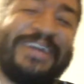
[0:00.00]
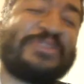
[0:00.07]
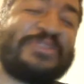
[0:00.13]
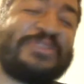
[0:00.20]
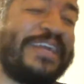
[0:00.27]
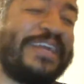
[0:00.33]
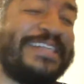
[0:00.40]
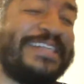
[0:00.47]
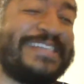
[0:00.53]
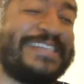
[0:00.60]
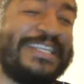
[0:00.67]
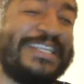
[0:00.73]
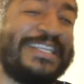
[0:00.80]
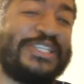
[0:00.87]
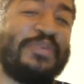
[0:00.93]
First off, I
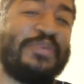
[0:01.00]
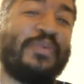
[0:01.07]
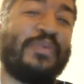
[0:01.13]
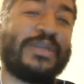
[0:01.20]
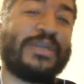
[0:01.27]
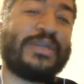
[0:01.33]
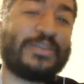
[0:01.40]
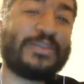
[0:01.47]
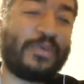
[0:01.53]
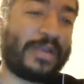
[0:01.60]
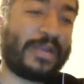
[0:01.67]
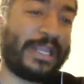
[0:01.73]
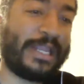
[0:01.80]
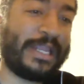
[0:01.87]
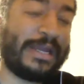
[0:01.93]
didn't say she wasn't
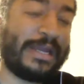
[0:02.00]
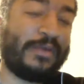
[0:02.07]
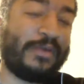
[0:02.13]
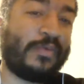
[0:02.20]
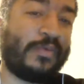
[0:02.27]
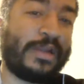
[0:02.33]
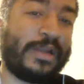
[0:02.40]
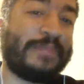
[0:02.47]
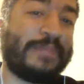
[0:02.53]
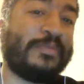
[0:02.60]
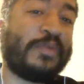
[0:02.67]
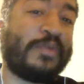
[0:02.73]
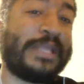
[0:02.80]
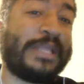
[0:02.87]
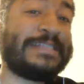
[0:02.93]
working out. What
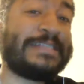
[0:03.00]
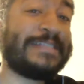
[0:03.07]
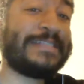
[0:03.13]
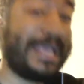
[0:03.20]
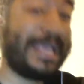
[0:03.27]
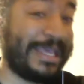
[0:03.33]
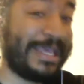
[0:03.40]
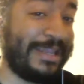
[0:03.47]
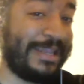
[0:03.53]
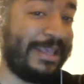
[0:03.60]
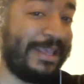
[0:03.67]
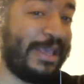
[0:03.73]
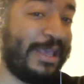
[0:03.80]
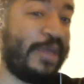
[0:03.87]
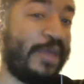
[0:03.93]
I said
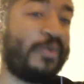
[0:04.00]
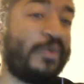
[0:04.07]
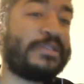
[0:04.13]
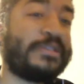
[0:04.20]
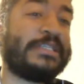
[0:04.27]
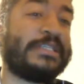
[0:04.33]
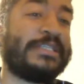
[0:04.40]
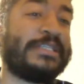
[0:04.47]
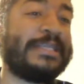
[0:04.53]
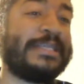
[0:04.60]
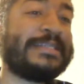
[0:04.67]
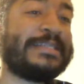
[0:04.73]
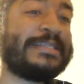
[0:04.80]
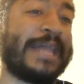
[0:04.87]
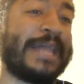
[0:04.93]
was that she
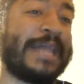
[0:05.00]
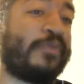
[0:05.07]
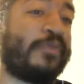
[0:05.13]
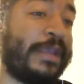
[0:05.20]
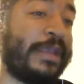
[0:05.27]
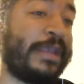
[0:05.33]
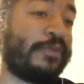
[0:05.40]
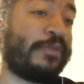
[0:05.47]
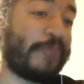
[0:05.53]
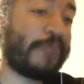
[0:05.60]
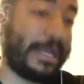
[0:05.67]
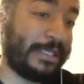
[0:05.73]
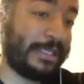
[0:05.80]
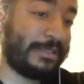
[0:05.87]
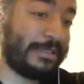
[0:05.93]
is not ring
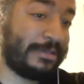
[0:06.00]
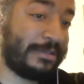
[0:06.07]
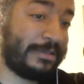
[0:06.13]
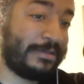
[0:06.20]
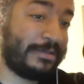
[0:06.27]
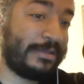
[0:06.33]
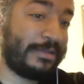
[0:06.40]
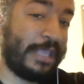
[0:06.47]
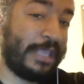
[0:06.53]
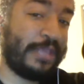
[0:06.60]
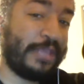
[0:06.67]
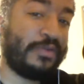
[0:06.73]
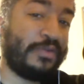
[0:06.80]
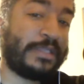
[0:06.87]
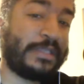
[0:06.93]
ready.
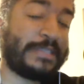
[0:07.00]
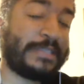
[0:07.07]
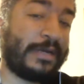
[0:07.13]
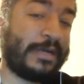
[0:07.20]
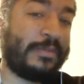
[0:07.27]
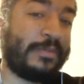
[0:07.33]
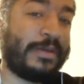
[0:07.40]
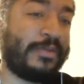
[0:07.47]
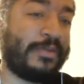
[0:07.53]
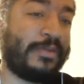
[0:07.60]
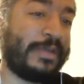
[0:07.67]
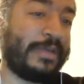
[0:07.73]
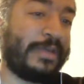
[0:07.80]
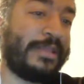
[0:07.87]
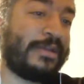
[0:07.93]
And you can tell
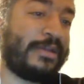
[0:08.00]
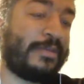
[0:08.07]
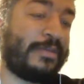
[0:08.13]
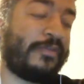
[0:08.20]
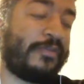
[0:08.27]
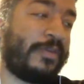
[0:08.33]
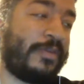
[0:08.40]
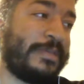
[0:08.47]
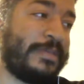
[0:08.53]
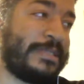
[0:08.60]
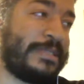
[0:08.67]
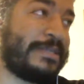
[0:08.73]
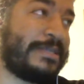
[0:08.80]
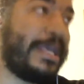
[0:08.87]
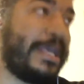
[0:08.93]
by the way that her
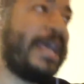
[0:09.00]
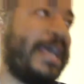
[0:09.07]
performance is.